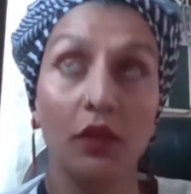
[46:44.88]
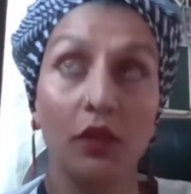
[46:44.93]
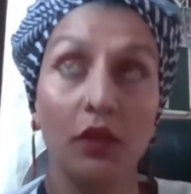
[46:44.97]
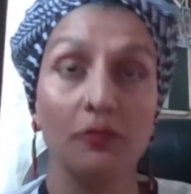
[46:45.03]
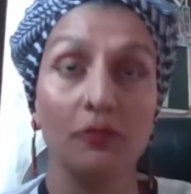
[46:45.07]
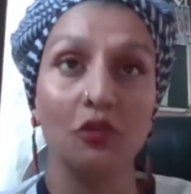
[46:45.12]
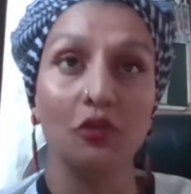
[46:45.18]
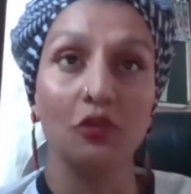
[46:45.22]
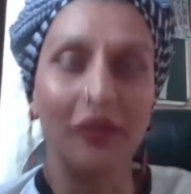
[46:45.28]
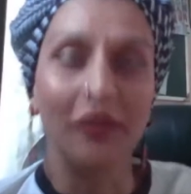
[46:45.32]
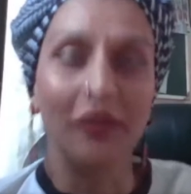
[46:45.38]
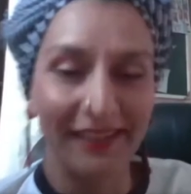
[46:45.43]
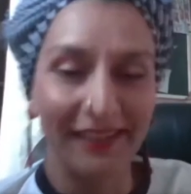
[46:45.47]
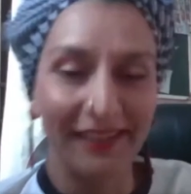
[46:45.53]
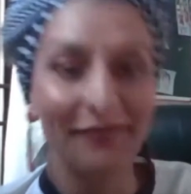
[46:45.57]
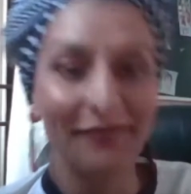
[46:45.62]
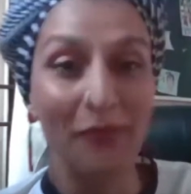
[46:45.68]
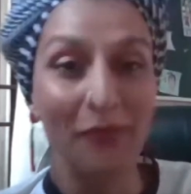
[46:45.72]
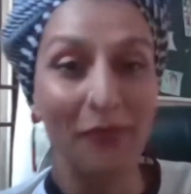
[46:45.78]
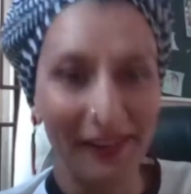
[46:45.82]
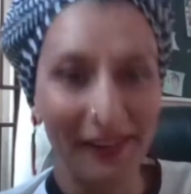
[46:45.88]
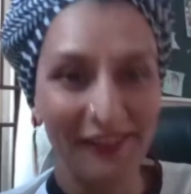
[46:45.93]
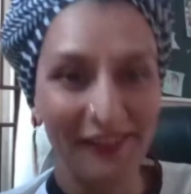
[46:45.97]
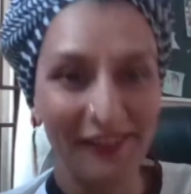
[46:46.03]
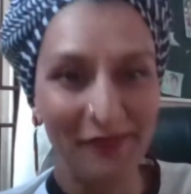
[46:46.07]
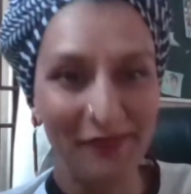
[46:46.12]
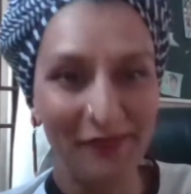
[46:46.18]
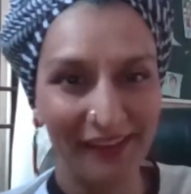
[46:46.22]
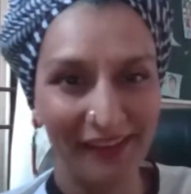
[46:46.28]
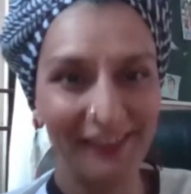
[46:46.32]
doing better and
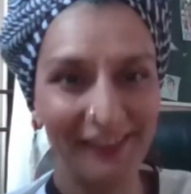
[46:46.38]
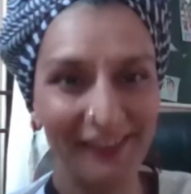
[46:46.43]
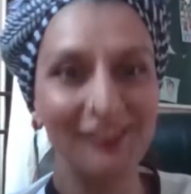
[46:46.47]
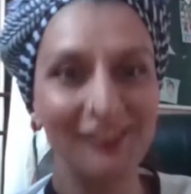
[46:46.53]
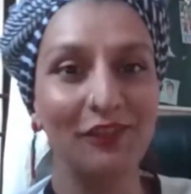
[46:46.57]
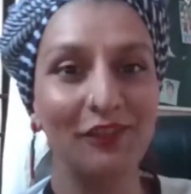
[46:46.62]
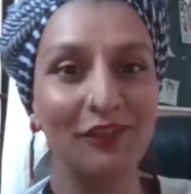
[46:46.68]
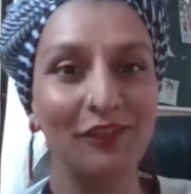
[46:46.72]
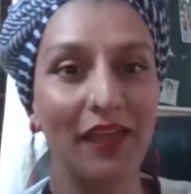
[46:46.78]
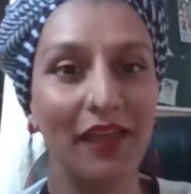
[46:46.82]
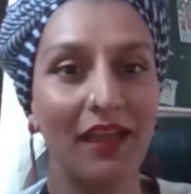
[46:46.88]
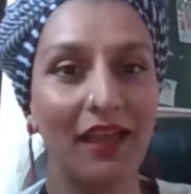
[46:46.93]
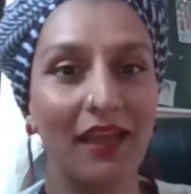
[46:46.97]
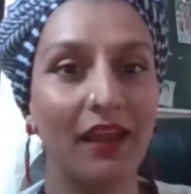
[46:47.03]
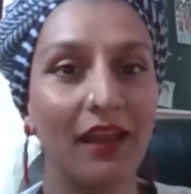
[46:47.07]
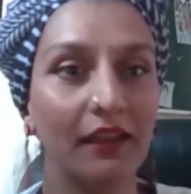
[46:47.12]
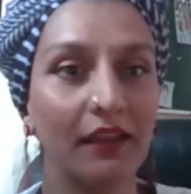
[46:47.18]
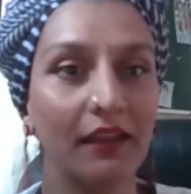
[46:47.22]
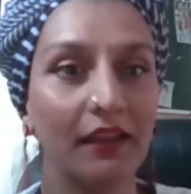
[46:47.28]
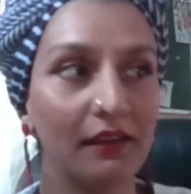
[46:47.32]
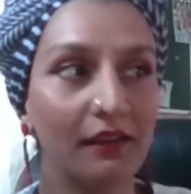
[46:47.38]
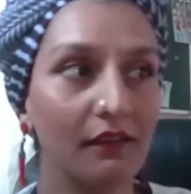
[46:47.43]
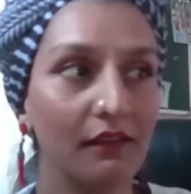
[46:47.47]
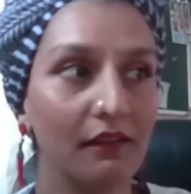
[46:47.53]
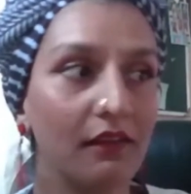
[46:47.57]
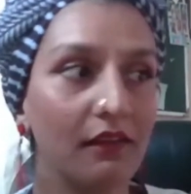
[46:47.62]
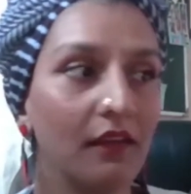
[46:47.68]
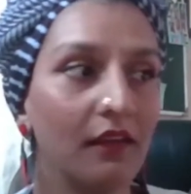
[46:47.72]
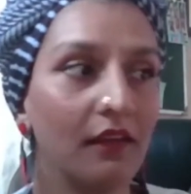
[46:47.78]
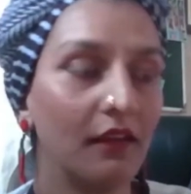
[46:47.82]
better so that i can
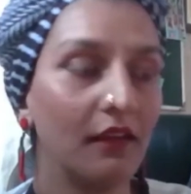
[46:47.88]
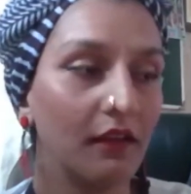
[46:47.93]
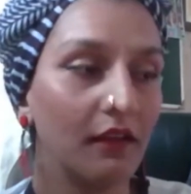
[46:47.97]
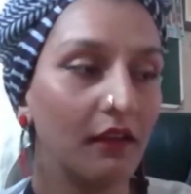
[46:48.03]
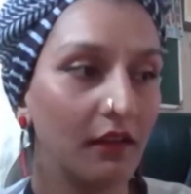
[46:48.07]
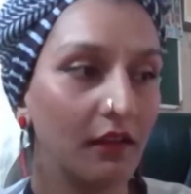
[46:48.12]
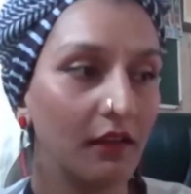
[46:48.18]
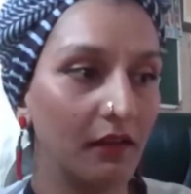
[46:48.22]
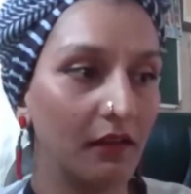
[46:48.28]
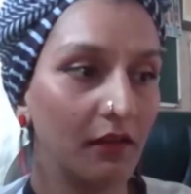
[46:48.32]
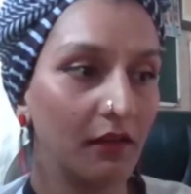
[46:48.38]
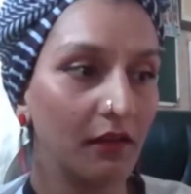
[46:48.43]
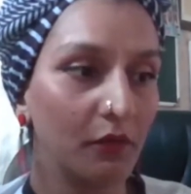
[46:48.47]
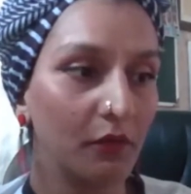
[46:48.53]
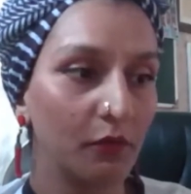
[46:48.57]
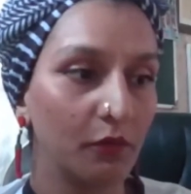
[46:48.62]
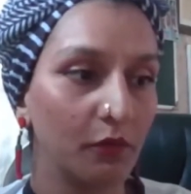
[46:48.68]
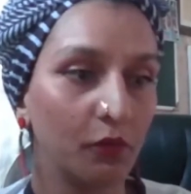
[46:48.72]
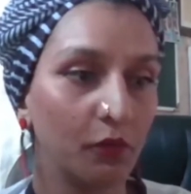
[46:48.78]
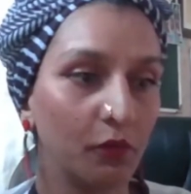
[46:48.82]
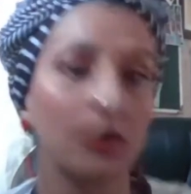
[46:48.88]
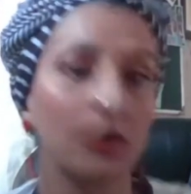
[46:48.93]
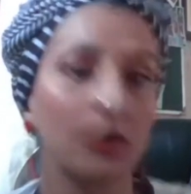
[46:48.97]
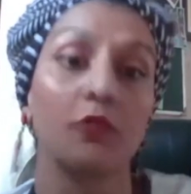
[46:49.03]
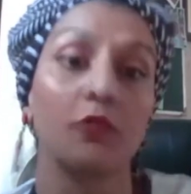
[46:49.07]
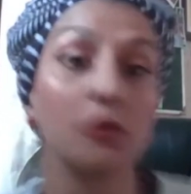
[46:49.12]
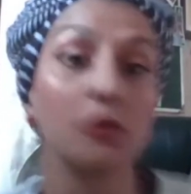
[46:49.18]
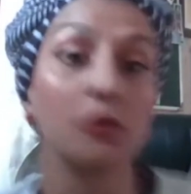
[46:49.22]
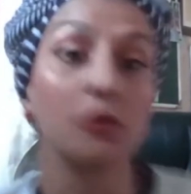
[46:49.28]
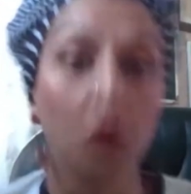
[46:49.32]
uh, work
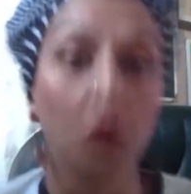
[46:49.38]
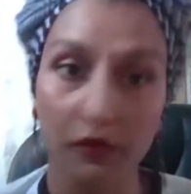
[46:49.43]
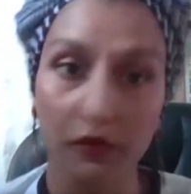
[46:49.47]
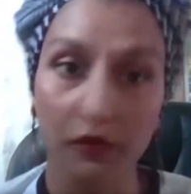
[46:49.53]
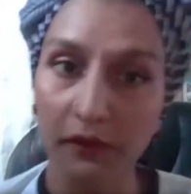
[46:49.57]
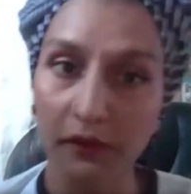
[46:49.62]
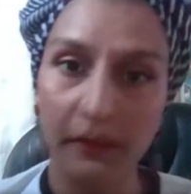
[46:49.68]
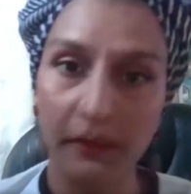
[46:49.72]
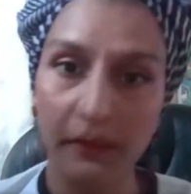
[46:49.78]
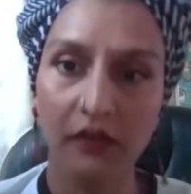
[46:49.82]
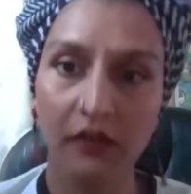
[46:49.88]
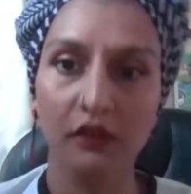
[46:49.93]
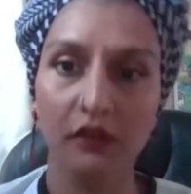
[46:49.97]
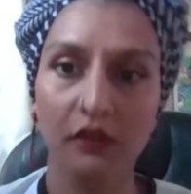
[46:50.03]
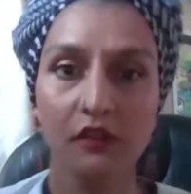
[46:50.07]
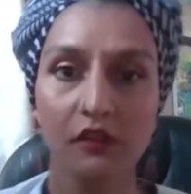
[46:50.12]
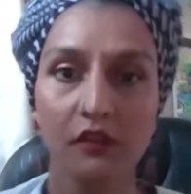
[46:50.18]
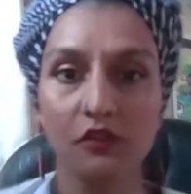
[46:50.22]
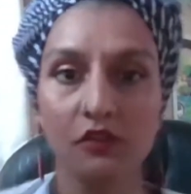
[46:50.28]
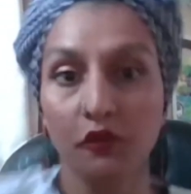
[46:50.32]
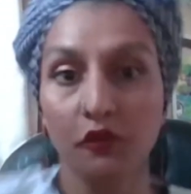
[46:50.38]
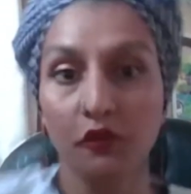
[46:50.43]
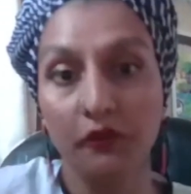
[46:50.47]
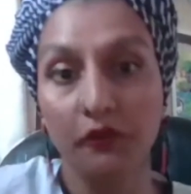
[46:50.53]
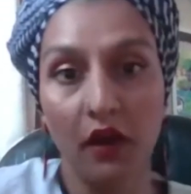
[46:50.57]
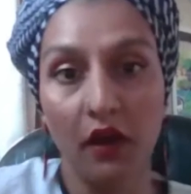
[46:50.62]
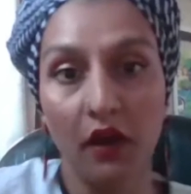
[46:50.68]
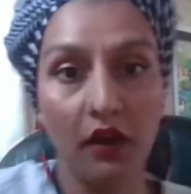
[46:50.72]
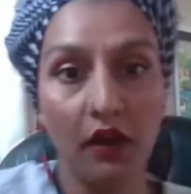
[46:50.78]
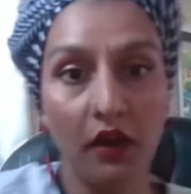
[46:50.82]
with more filmmakers so
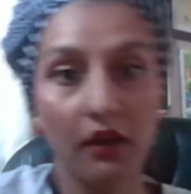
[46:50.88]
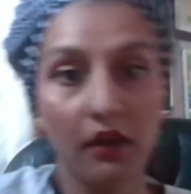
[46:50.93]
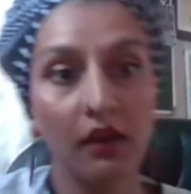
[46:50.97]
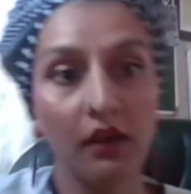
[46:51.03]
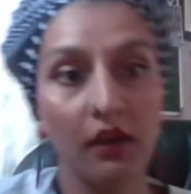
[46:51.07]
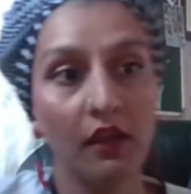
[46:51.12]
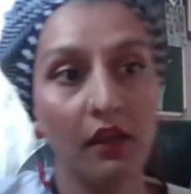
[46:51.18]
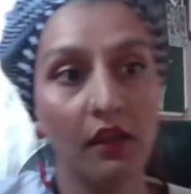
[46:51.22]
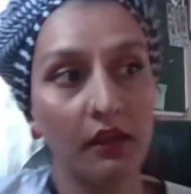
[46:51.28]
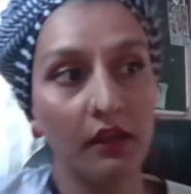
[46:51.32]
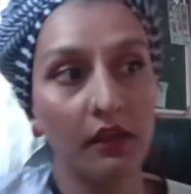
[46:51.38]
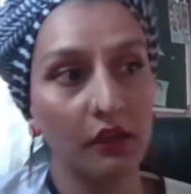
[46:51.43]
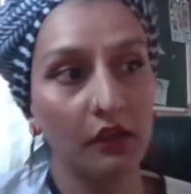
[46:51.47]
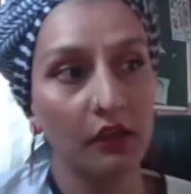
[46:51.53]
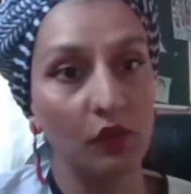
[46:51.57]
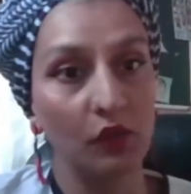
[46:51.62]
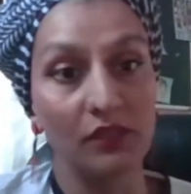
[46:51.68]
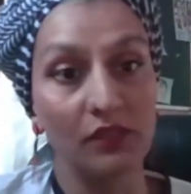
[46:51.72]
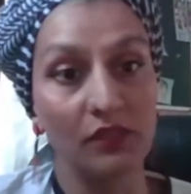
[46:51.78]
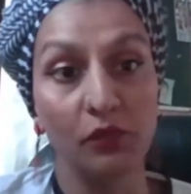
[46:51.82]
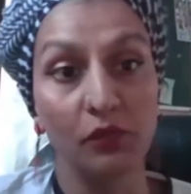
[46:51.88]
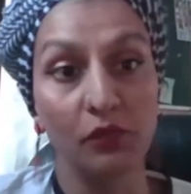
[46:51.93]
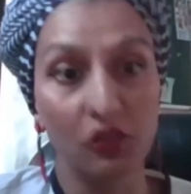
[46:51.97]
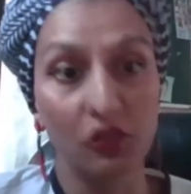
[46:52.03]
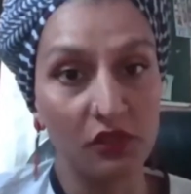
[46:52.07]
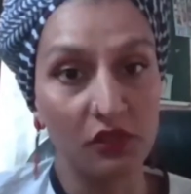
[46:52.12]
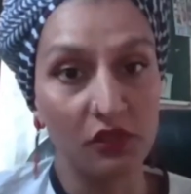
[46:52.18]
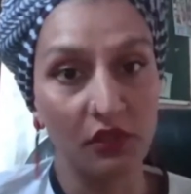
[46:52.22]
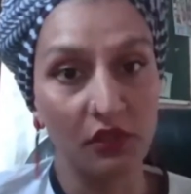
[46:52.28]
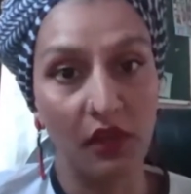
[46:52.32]
far you know as a
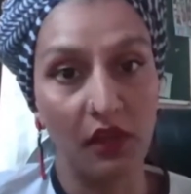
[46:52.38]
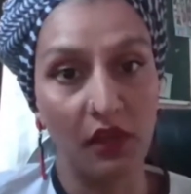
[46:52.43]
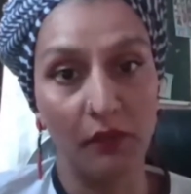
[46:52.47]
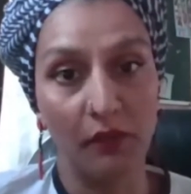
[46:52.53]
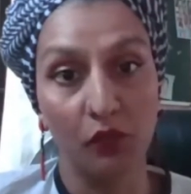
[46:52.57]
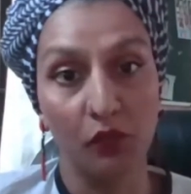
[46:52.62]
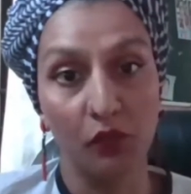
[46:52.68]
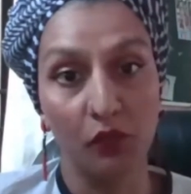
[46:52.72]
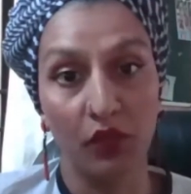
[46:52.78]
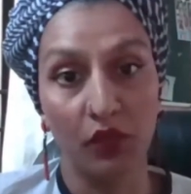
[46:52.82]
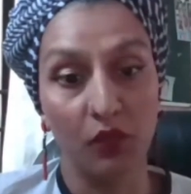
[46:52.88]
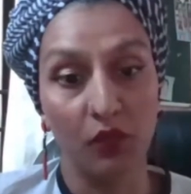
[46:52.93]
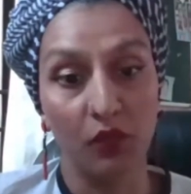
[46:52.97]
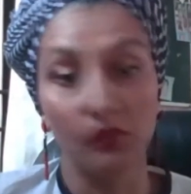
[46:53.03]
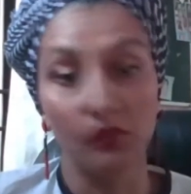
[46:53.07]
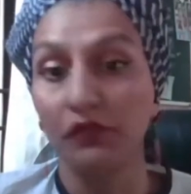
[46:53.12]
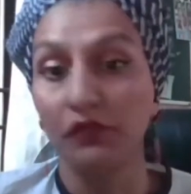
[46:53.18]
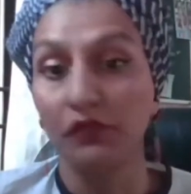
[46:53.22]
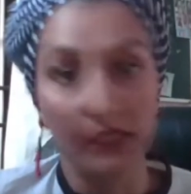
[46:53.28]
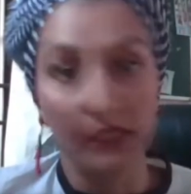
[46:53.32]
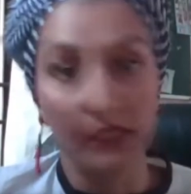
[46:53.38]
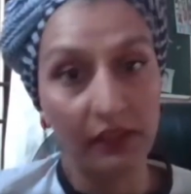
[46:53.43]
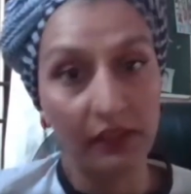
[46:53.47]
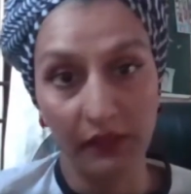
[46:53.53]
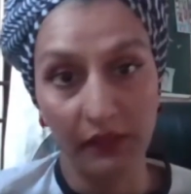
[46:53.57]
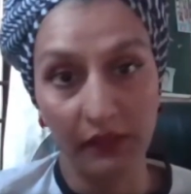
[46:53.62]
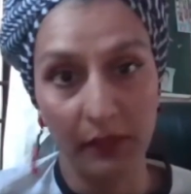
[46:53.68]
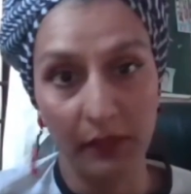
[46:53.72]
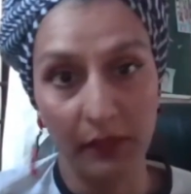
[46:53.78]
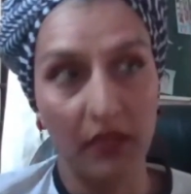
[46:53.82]
producer i've been working with really
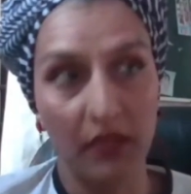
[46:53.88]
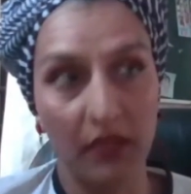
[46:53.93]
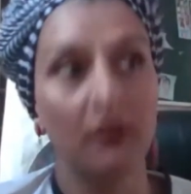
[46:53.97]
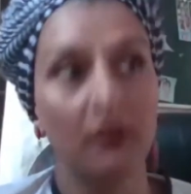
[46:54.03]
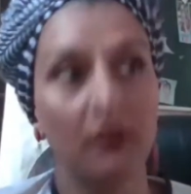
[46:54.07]
lovely men